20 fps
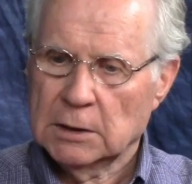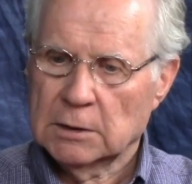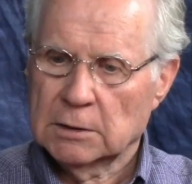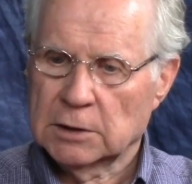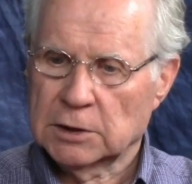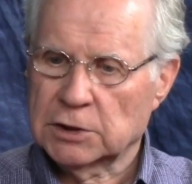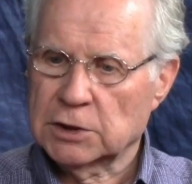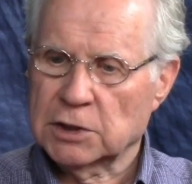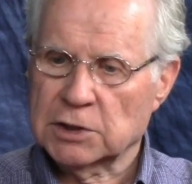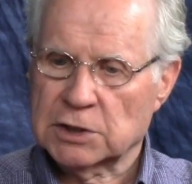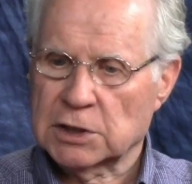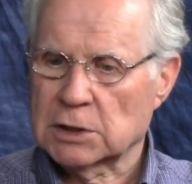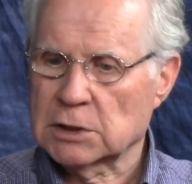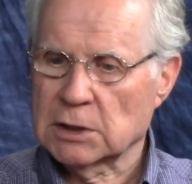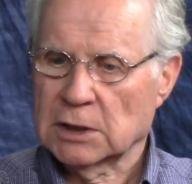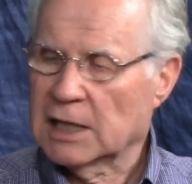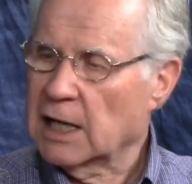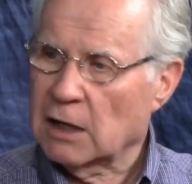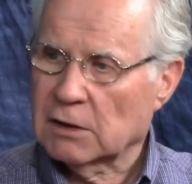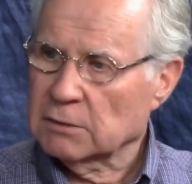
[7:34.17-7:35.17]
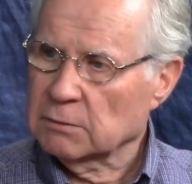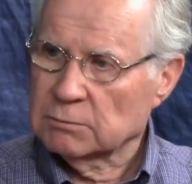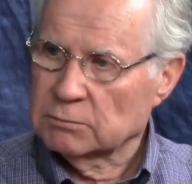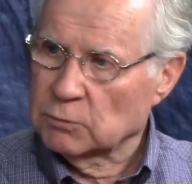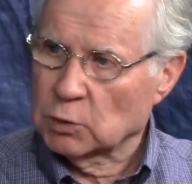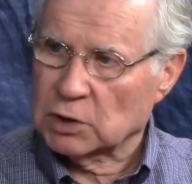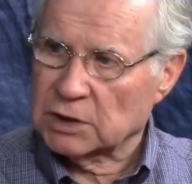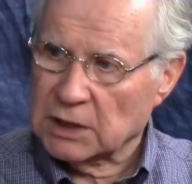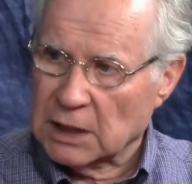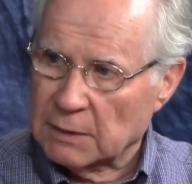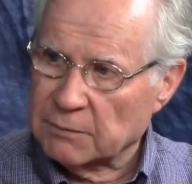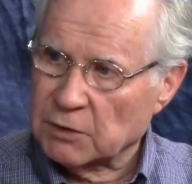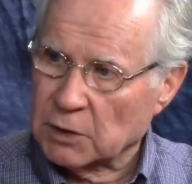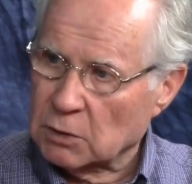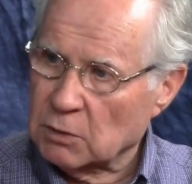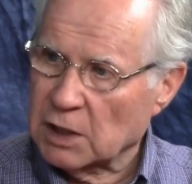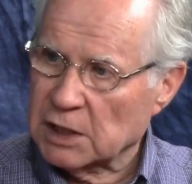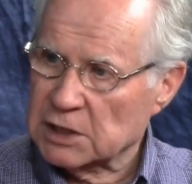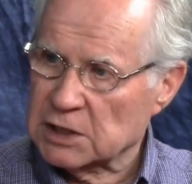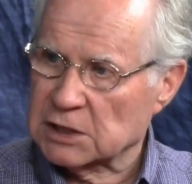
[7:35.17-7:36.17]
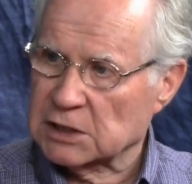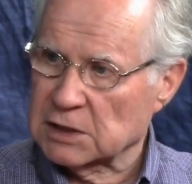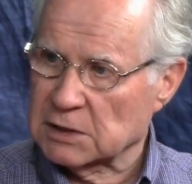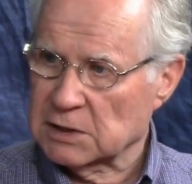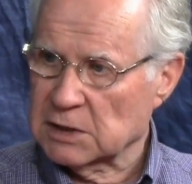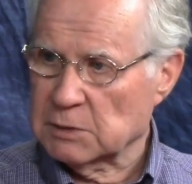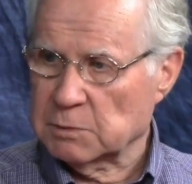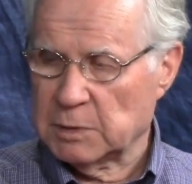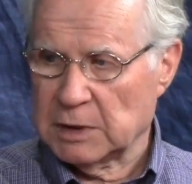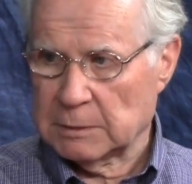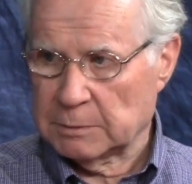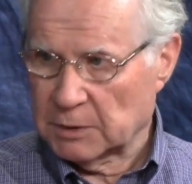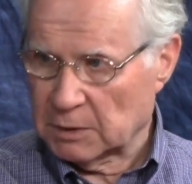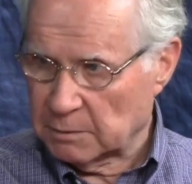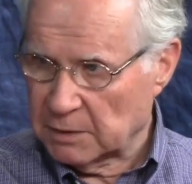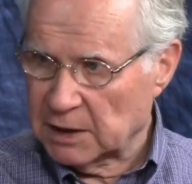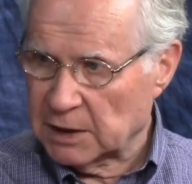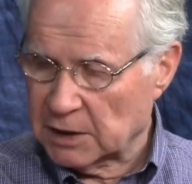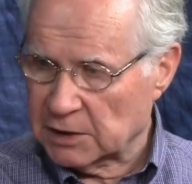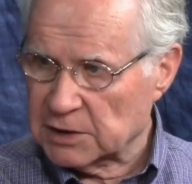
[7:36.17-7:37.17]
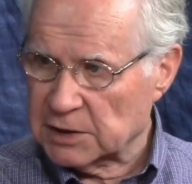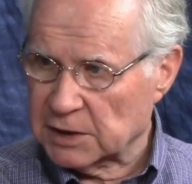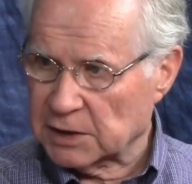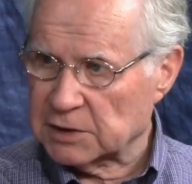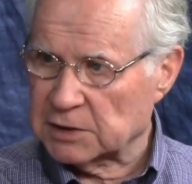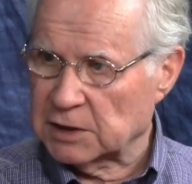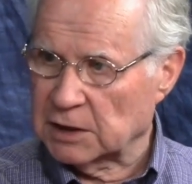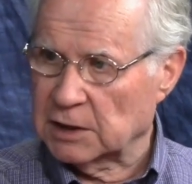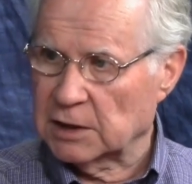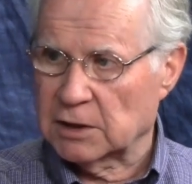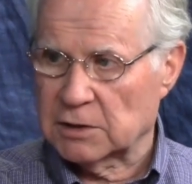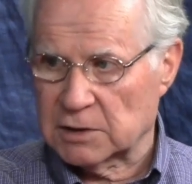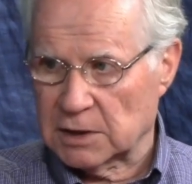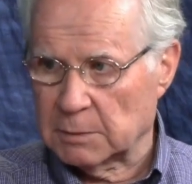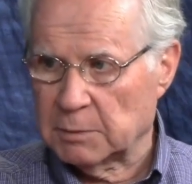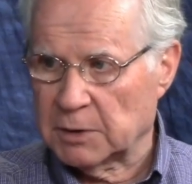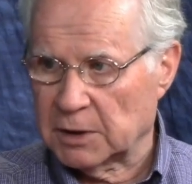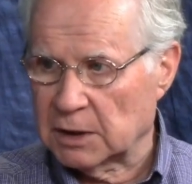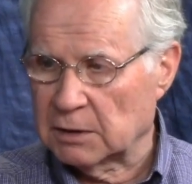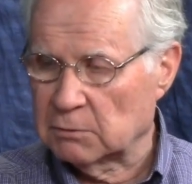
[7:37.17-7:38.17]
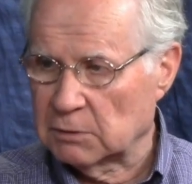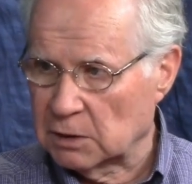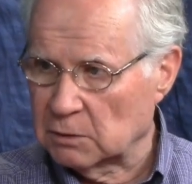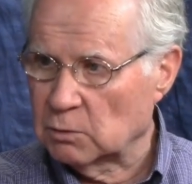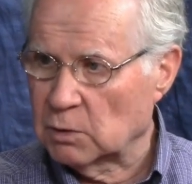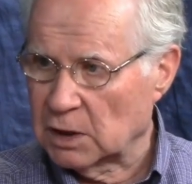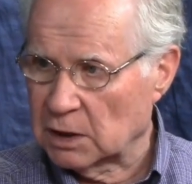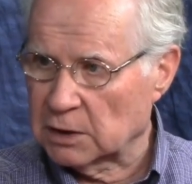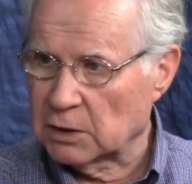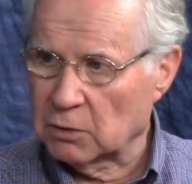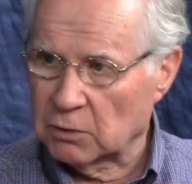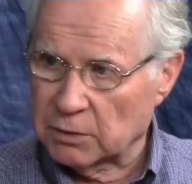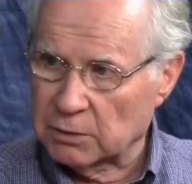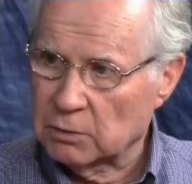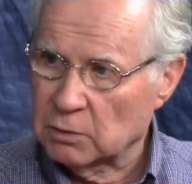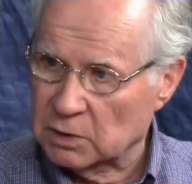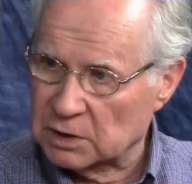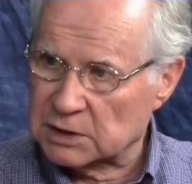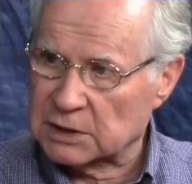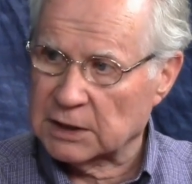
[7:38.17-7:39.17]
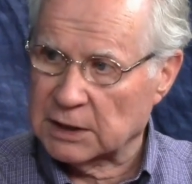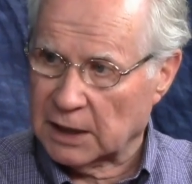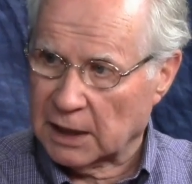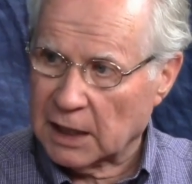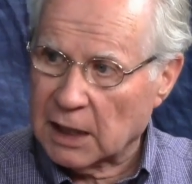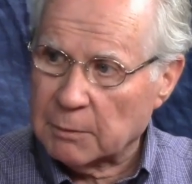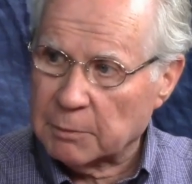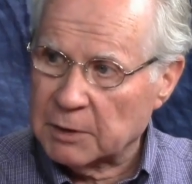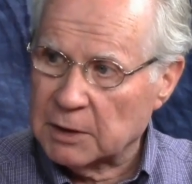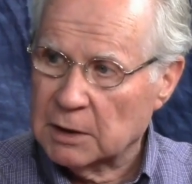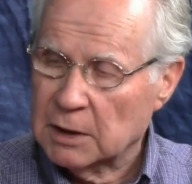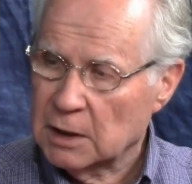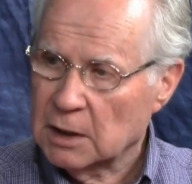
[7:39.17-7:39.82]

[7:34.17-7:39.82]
The church says allow more time for questions because these people have been there 60 years. They pretty well know what's going to happen.